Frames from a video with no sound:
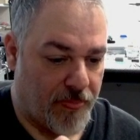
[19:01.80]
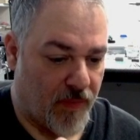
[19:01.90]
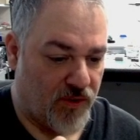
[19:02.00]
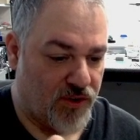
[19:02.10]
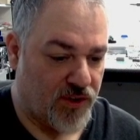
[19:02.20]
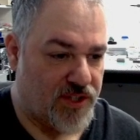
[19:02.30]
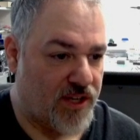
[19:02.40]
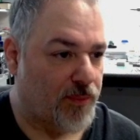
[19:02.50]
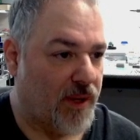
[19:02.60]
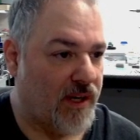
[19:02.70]
you can take
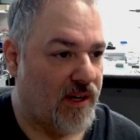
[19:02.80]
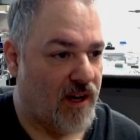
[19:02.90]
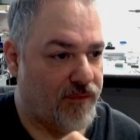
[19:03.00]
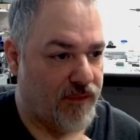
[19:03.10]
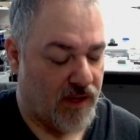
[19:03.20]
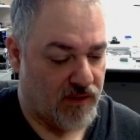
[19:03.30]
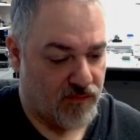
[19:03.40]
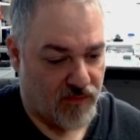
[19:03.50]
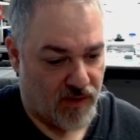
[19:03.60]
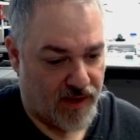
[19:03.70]
your putty knife
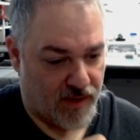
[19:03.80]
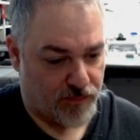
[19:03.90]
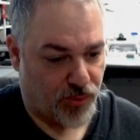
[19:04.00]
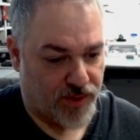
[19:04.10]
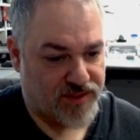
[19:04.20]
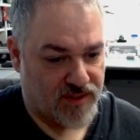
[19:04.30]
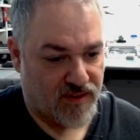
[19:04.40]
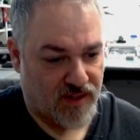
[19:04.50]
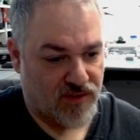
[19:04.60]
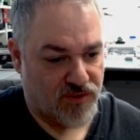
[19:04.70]
and press it
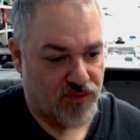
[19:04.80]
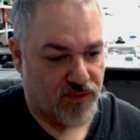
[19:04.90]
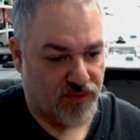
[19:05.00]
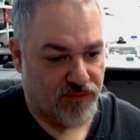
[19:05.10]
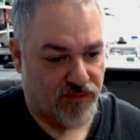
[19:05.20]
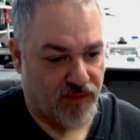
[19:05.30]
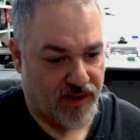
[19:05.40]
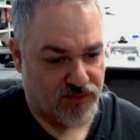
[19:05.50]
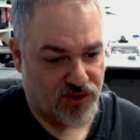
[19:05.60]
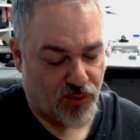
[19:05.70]
into
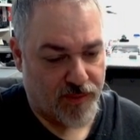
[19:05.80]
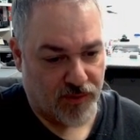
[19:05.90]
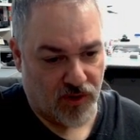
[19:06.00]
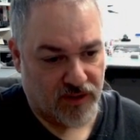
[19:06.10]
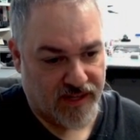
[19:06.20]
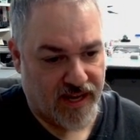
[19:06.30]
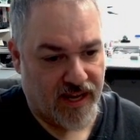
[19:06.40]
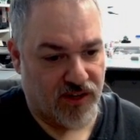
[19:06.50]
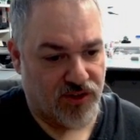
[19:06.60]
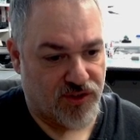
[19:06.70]
and scrape it along the
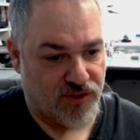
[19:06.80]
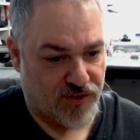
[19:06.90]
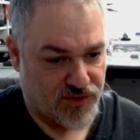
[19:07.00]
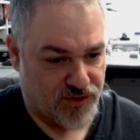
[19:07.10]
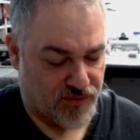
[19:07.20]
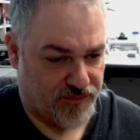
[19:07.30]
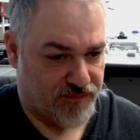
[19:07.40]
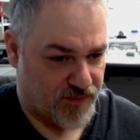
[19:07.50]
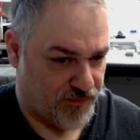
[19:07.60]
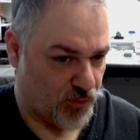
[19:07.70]
edge to
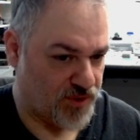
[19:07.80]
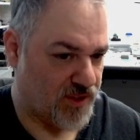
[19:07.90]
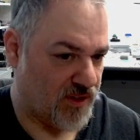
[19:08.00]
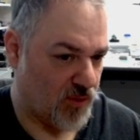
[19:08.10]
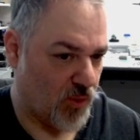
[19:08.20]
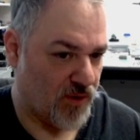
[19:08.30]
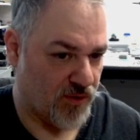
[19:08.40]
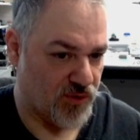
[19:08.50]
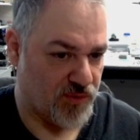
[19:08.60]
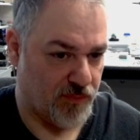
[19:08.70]
force it into where
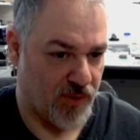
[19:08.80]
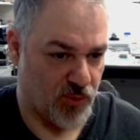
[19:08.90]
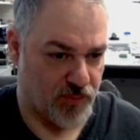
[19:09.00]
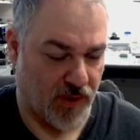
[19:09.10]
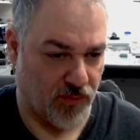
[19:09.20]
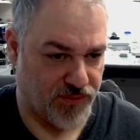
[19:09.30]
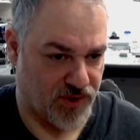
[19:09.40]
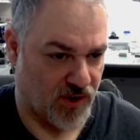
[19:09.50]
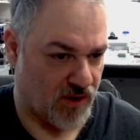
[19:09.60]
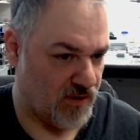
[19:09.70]
those bubbles
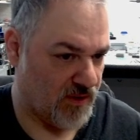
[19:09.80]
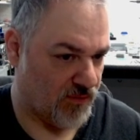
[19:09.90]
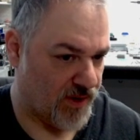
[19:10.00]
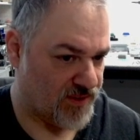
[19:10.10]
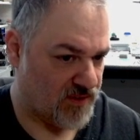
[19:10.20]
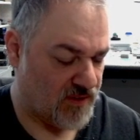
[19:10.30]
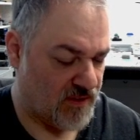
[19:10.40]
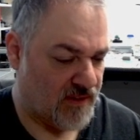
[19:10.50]
are in the resin,